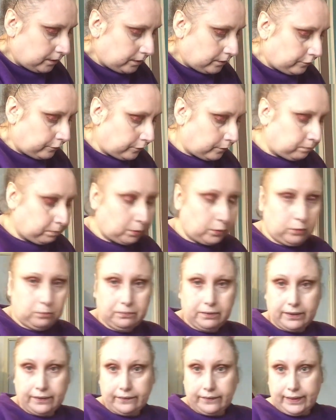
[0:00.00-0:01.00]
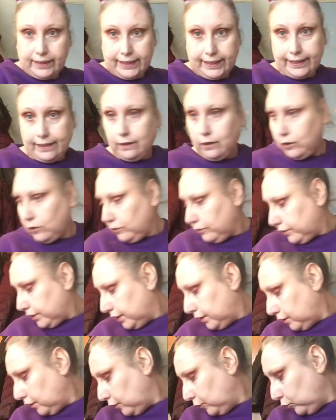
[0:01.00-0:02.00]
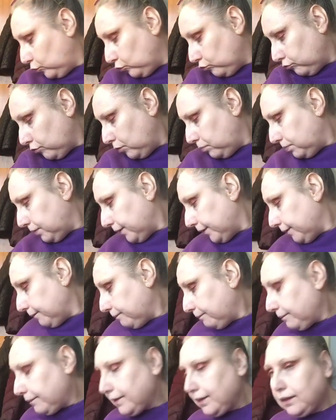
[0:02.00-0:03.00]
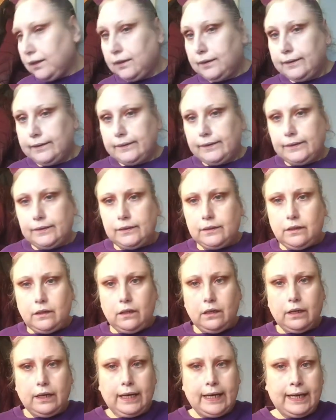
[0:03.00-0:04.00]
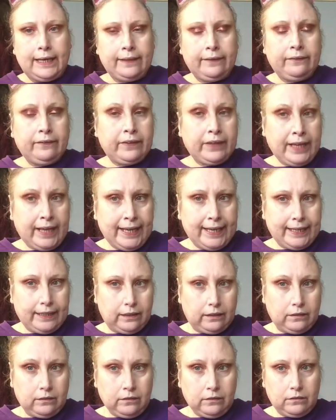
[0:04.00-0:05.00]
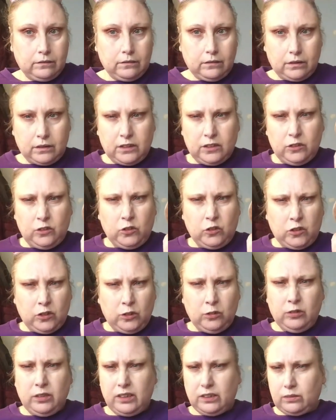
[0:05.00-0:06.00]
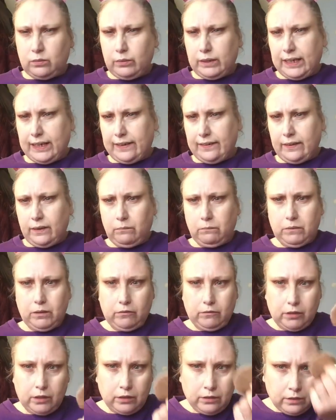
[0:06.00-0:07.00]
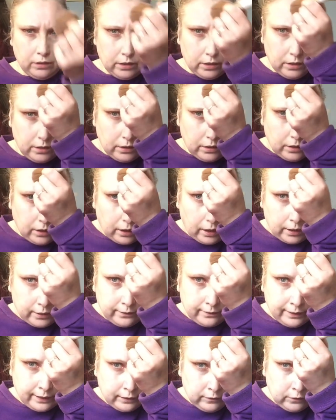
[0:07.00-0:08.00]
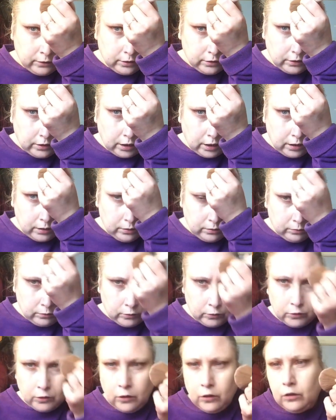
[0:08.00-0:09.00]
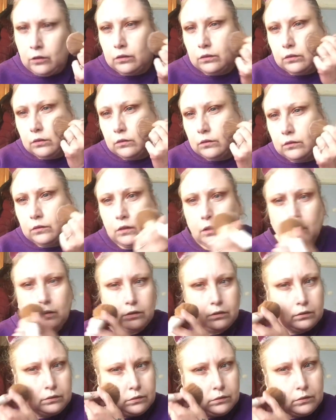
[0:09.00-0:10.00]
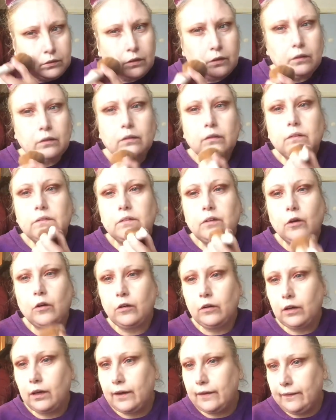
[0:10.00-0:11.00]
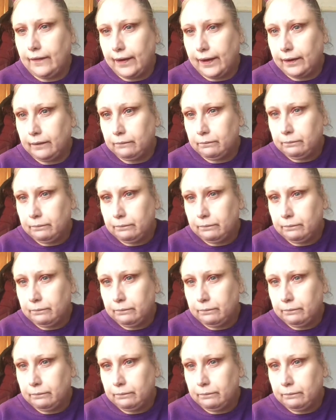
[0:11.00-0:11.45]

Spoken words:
If I pop that there, hopefully I don't drop it. And then, I can do this without that mirror. I tend to go dot, dot, dot, dot like that.